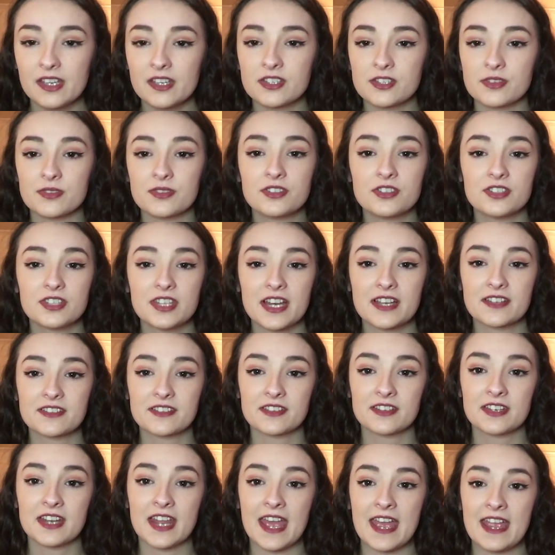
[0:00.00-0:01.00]
So in
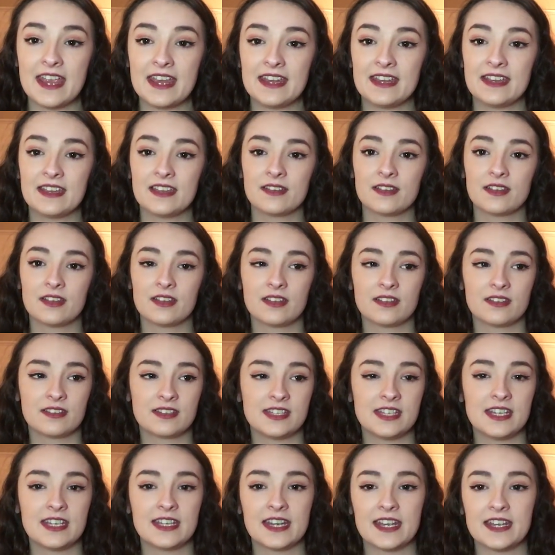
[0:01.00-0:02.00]
2008,
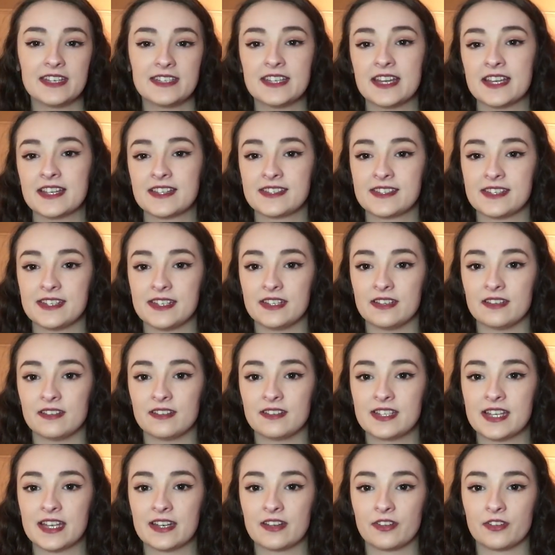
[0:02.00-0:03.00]
DNA
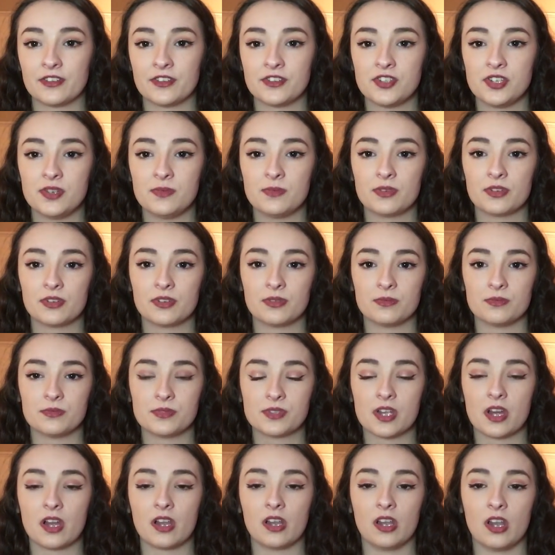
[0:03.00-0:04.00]
testing technology
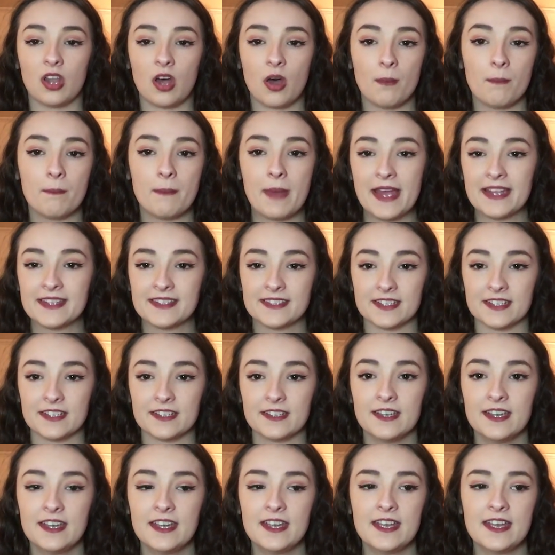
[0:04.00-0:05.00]
becomes a lot better